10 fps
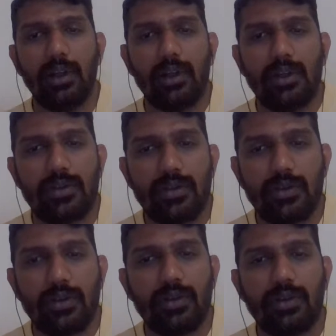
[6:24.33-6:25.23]

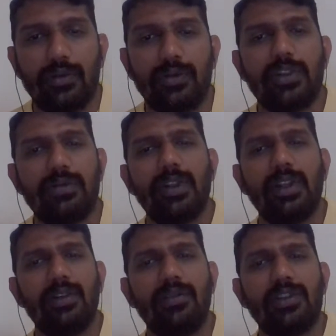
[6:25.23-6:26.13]
So which will
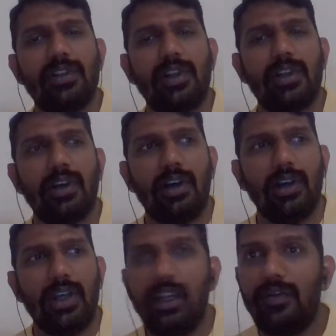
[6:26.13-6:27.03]

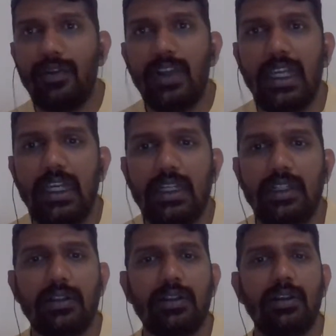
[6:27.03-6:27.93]
in a
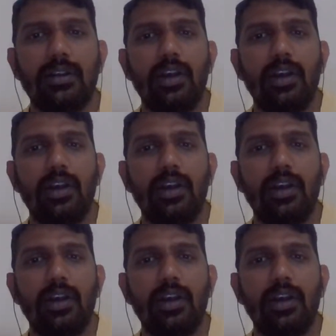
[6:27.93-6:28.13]
week,